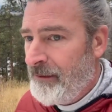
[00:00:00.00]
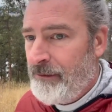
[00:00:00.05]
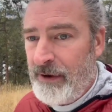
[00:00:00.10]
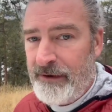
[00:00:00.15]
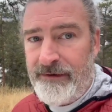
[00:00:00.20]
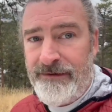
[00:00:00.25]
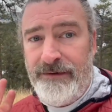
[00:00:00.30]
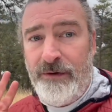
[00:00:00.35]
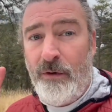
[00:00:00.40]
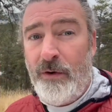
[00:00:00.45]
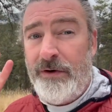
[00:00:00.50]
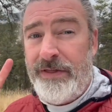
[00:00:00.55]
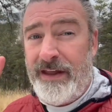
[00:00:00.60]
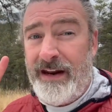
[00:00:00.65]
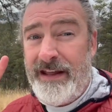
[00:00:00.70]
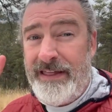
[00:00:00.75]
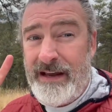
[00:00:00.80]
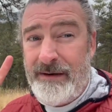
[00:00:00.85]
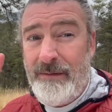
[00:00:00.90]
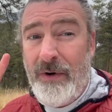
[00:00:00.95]
But fourth,
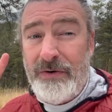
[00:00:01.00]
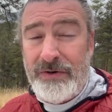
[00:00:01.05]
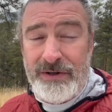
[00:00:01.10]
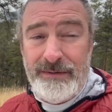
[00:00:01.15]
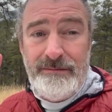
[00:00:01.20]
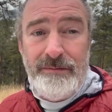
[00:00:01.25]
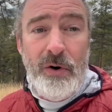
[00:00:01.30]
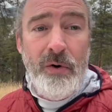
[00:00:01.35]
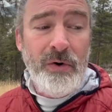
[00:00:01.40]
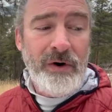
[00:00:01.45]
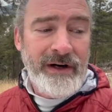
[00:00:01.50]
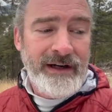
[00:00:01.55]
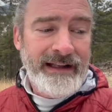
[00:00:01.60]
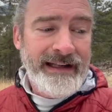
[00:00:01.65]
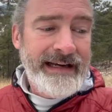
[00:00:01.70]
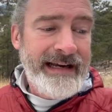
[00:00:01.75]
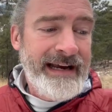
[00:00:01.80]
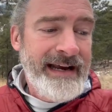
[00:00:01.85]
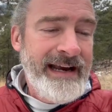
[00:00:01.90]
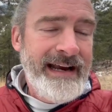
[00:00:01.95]
and I think most
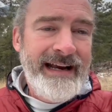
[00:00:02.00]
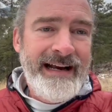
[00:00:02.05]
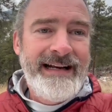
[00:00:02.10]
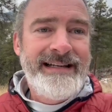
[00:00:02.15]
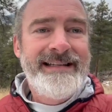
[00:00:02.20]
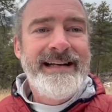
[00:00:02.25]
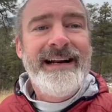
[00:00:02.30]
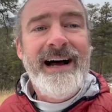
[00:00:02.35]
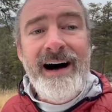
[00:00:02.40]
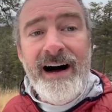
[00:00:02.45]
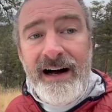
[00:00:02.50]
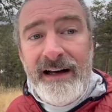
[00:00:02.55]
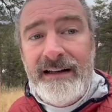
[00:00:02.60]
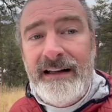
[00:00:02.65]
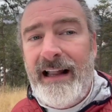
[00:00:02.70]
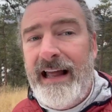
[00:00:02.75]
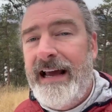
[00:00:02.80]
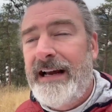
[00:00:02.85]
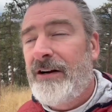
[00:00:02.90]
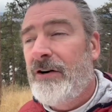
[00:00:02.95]
importantly, is that
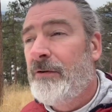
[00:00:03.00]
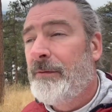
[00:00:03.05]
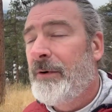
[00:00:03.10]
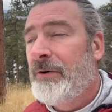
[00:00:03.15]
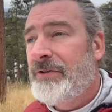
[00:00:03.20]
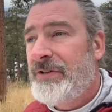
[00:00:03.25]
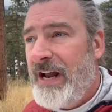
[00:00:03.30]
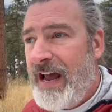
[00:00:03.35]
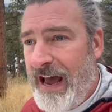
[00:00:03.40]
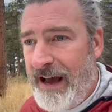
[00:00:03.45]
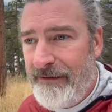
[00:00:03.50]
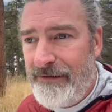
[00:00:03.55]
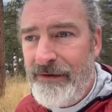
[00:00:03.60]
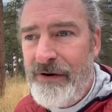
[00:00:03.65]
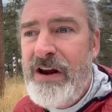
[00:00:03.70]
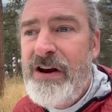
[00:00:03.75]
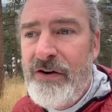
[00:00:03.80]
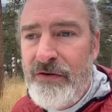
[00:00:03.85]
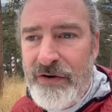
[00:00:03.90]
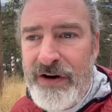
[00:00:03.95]
unlike almost
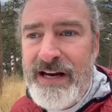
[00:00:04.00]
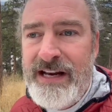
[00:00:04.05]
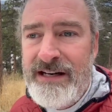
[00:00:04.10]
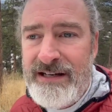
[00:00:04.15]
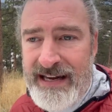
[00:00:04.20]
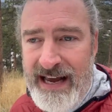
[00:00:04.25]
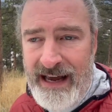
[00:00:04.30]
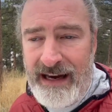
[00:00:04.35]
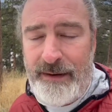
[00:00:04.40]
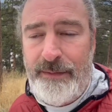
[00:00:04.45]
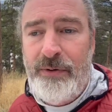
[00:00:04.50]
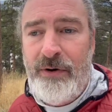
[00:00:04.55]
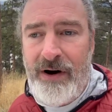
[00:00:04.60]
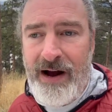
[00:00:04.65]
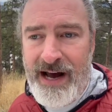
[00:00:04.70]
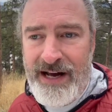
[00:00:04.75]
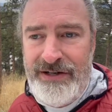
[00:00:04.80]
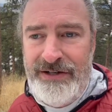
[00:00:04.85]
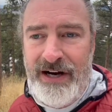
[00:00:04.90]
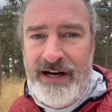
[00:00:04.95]
every green tech
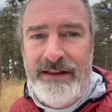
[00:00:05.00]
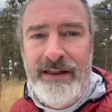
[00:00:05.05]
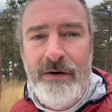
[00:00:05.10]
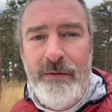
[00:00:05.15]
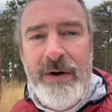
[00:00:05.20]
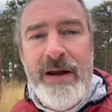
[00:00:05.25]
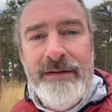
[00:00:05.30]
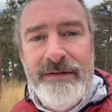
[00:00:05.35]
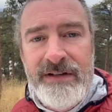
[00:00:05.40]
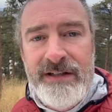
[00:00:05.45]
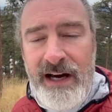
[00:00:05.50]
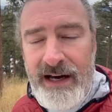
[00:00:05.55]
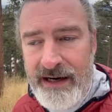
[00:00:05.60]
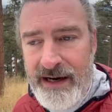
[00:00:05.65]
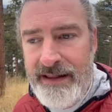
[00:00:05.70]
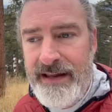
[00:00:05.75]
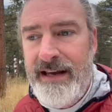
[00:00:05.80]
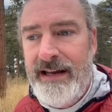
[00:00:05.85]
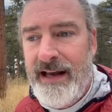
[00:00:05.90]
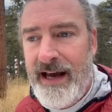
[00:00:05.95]
project that we have done
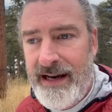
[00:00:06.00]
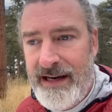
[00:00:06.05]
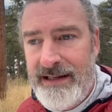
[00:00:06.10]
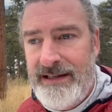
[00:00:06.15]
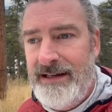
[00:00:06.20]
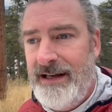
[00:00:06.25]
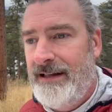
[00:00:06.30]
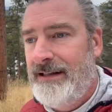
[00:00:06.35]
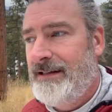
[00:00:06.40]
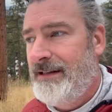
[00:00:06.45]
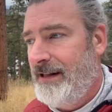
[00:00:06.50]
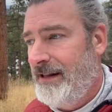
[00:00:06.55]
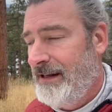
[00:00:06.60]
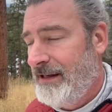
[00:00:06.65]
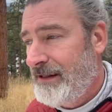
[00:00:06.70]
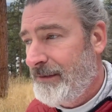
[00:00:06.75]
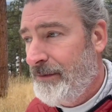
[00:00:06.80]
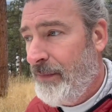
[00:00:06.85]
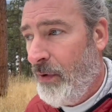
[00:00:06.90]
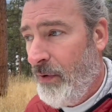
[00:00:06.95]
in the United States to
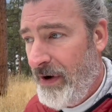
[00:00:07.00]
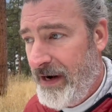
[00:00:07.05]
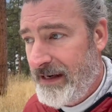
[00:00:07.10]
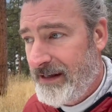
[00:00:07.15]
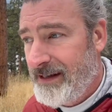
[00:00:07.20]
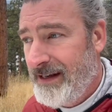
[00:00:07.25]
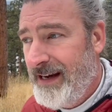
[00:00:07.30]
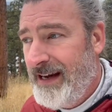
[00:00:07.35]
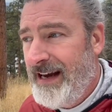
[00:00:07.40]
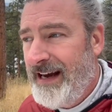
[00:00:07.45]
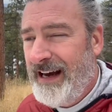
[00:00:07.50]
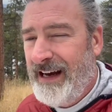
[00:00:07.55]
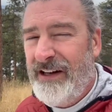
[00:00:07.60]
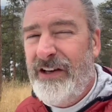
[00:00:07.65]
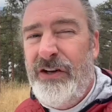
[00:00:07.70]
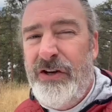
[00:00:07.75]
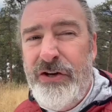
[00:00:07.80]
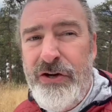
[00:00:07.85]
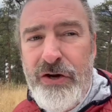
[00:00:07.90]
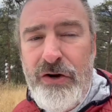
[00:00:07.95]
this point, a
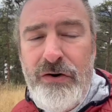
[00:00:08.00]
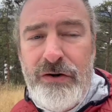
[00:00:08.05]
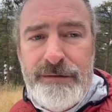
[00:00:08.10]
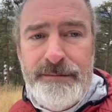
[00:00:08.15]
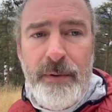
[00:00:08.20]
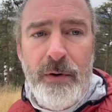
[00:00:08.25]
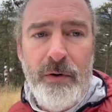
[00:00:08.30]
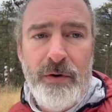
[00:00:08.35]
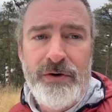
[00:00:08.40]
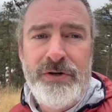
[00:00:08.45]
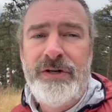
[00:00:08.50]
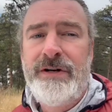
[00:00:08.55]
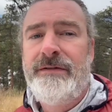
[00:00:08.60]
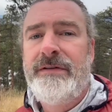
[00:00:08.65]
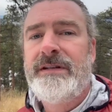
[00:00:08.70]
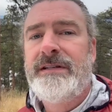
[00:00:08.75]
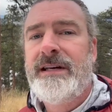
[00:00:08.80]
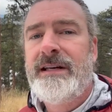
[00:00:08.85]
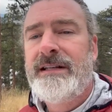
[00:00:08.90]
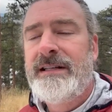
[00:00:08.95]
huge portion of
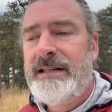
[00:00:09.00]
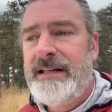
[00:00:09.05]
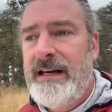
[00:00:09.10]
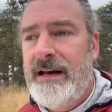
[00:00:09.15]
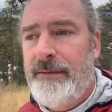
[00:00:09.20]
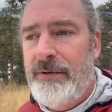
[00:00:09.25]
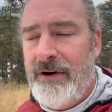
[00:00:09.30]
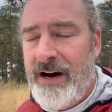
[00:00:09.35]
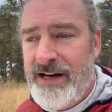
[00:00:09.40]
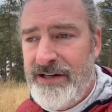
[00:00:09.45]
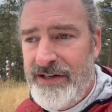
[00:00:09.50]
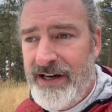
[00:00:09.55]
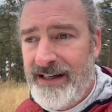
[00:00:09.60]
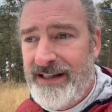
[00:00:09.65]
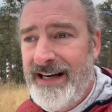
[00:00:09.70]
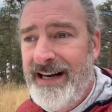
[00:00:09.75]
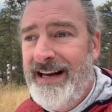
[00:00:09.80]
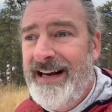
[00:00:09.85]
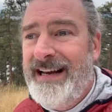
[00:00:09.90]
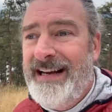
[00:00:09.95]
the SunZia
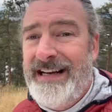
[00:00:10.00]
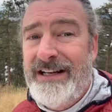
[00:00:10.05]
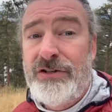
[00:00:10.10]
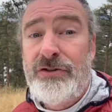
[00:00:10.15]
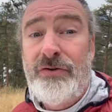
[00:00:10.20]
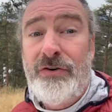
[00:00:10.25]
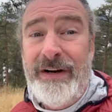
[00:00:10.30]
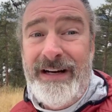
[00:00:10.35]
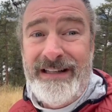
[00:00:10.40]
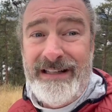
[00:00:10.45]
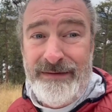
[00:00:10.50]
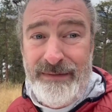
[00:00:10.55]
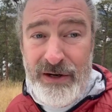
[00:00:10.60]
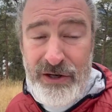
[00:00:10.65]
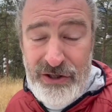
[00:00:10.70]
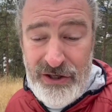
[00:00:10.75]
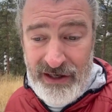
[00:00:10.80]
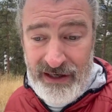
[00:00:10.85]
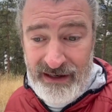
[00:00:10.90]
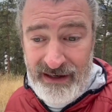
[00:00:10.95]
project is
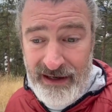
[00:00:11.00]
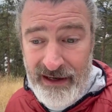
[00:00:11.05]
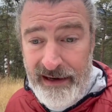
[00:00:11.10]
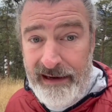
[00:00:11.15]
transmission.